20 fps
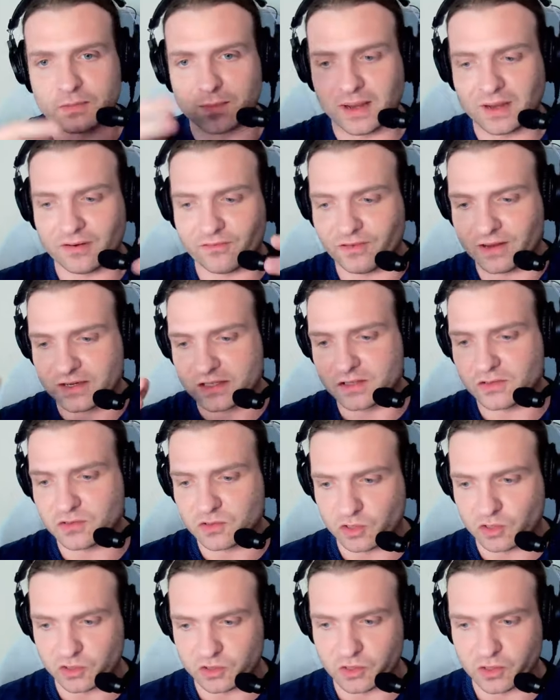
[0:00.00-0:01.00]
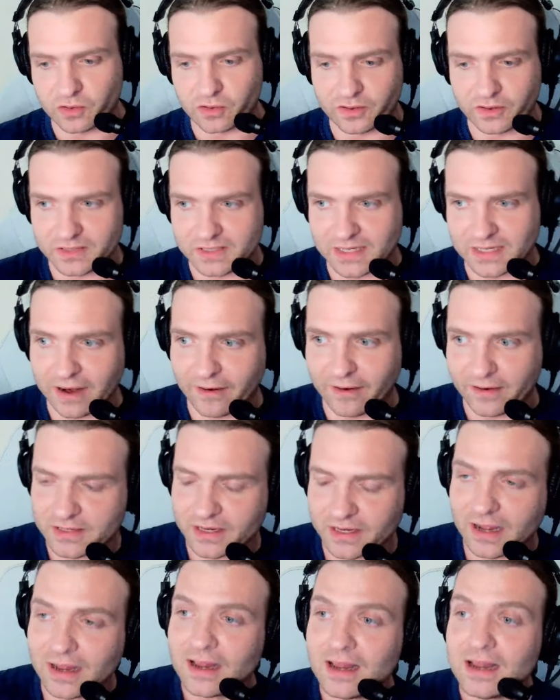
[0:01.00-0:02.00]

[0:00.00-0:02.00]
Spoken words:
Mike Faist and Josh O'Connor's character.